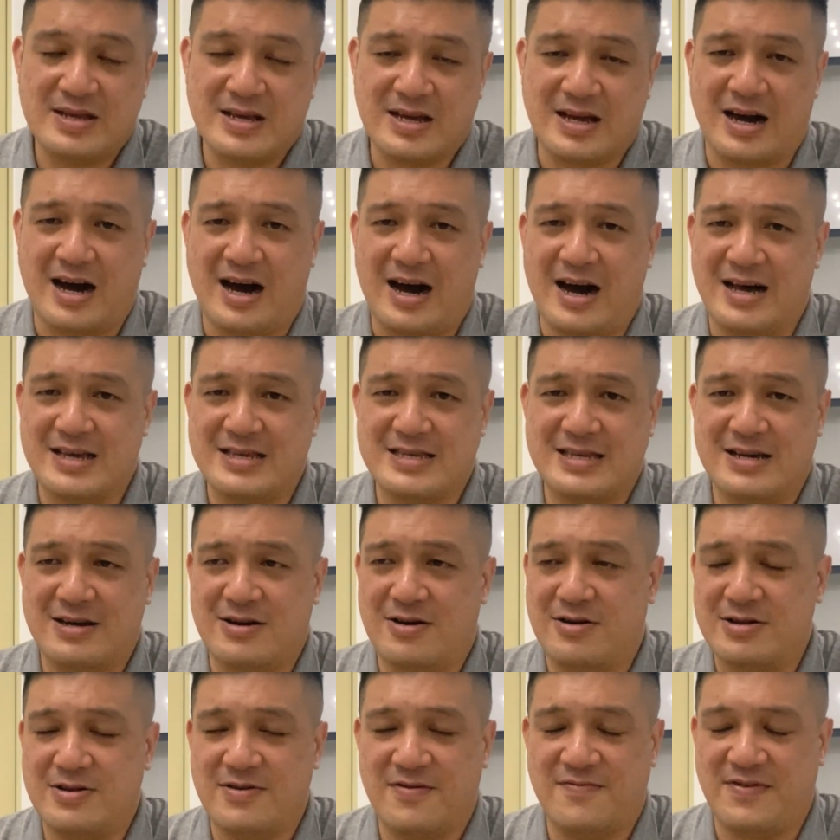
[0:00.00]
cars lah,
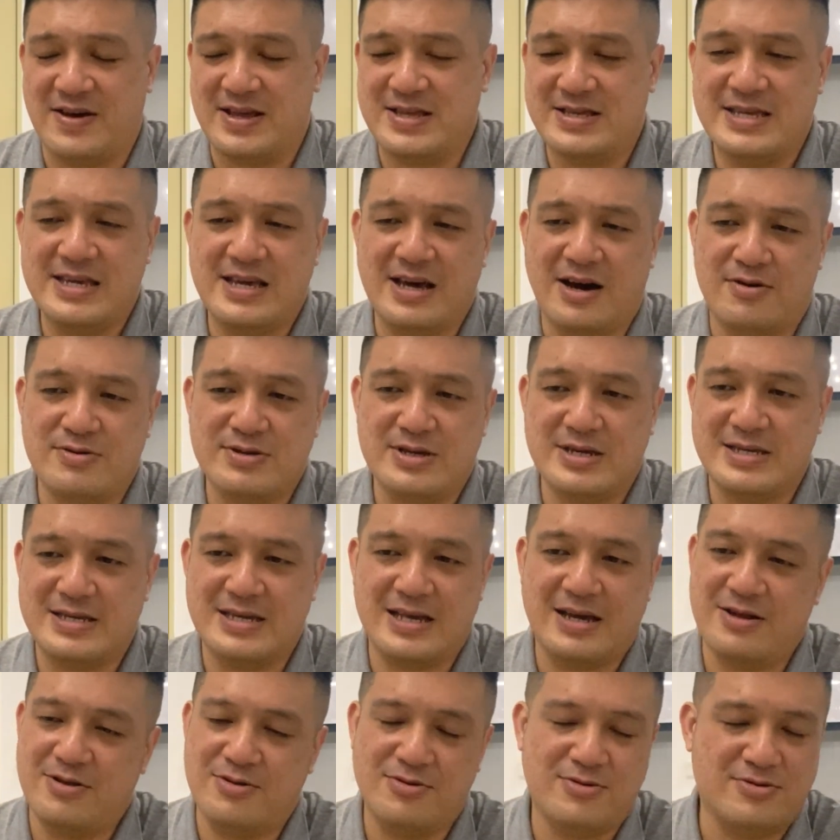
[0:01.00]
all the fancy houses
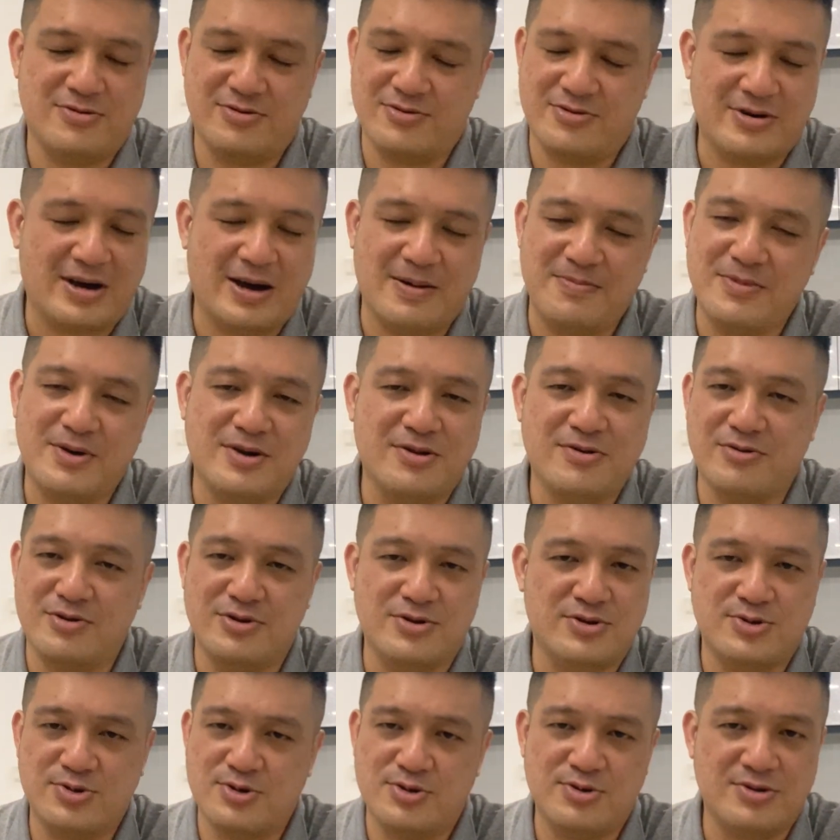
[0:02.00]
lah. No, no, I'm not
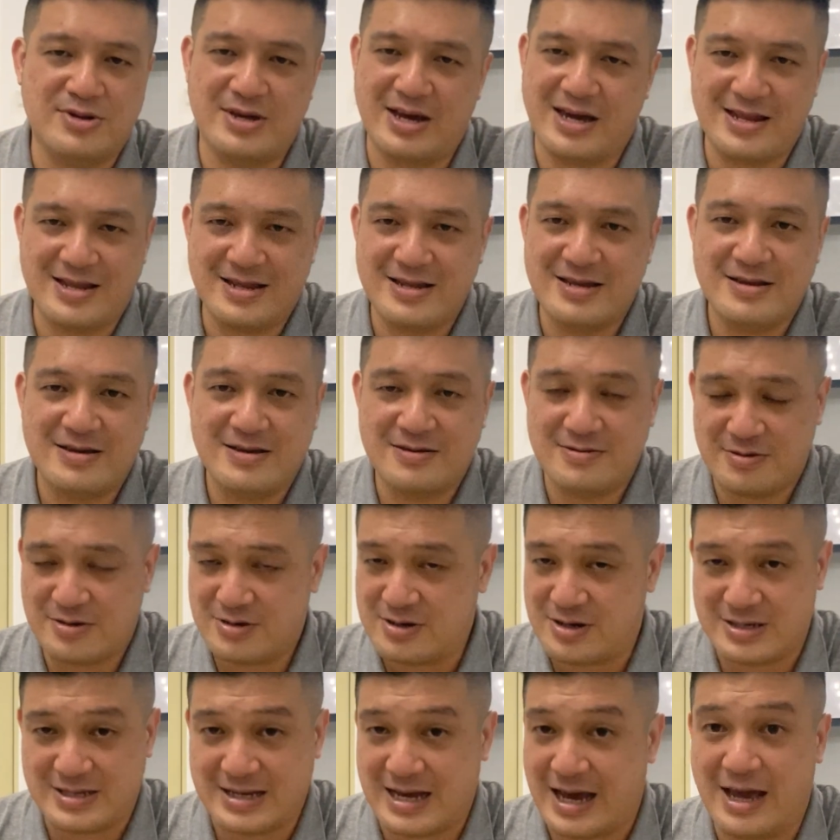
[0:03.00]
going to show you that
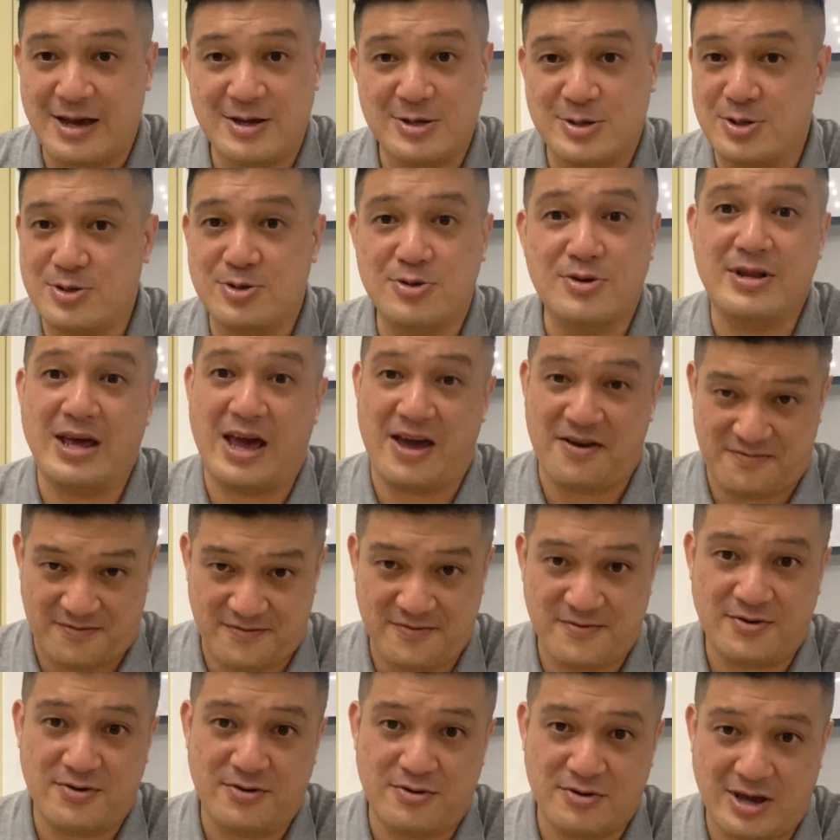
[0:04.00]
because I also don't have.
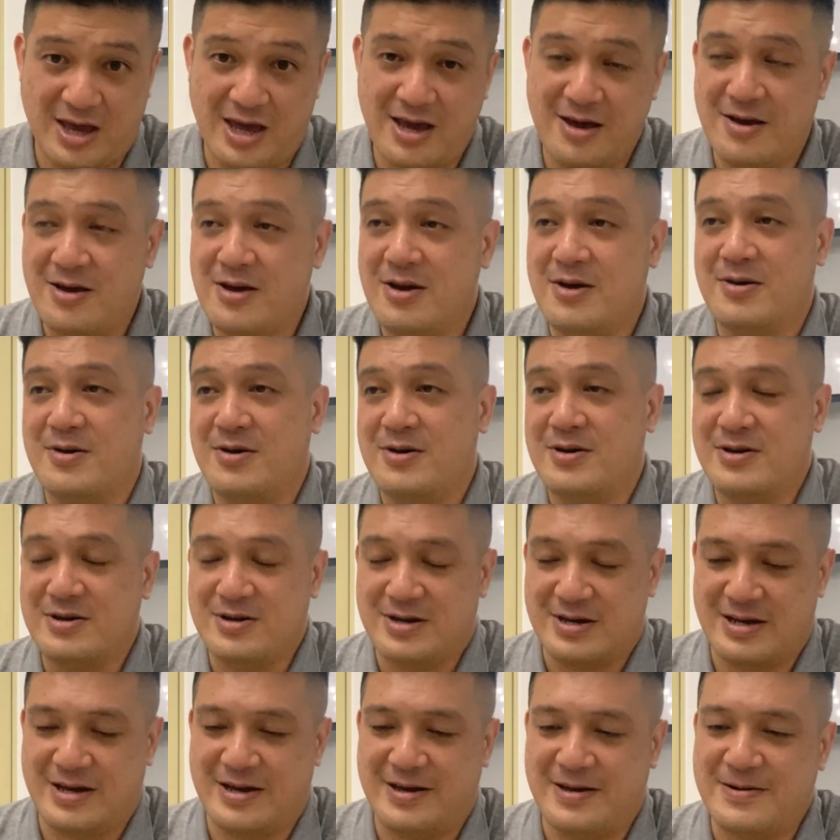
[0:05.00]
Okay,
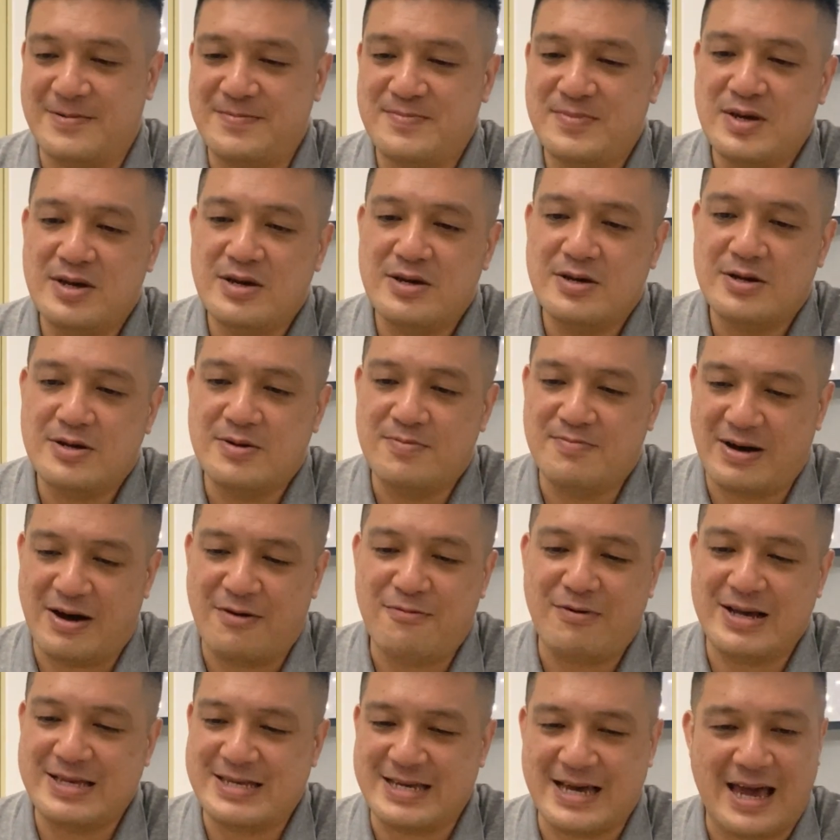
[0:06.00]
uh,
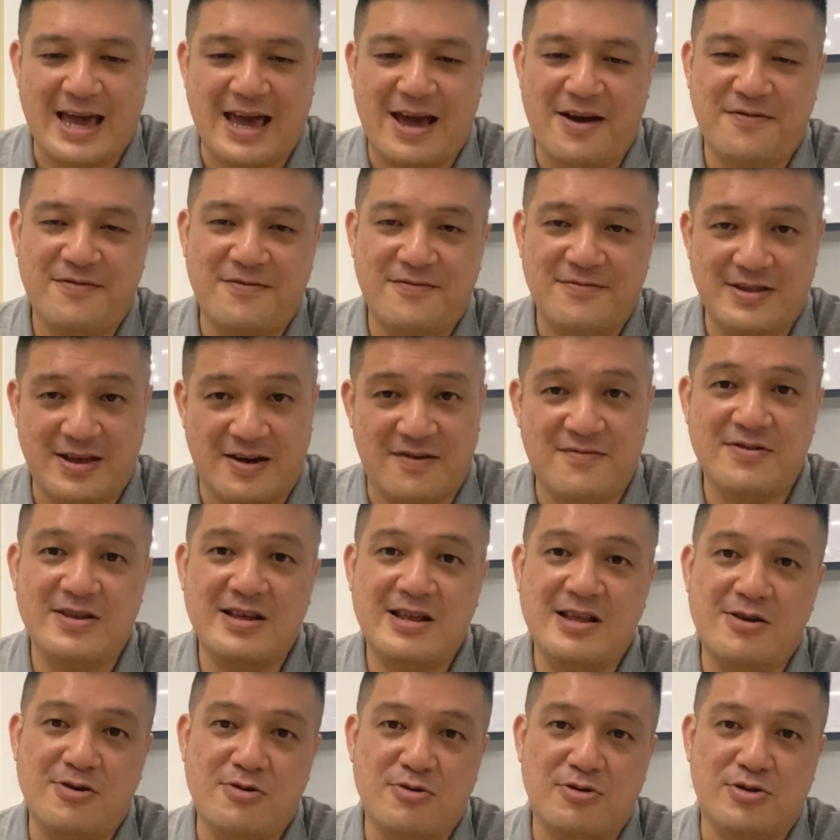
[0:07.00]
but once I have,
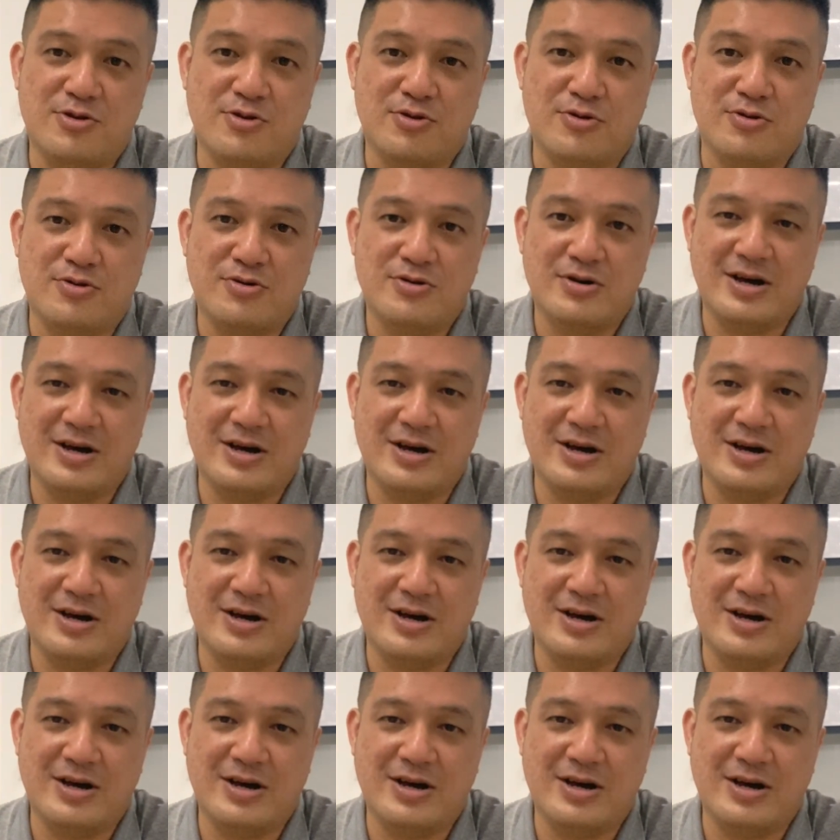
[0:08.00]
definitely you will know.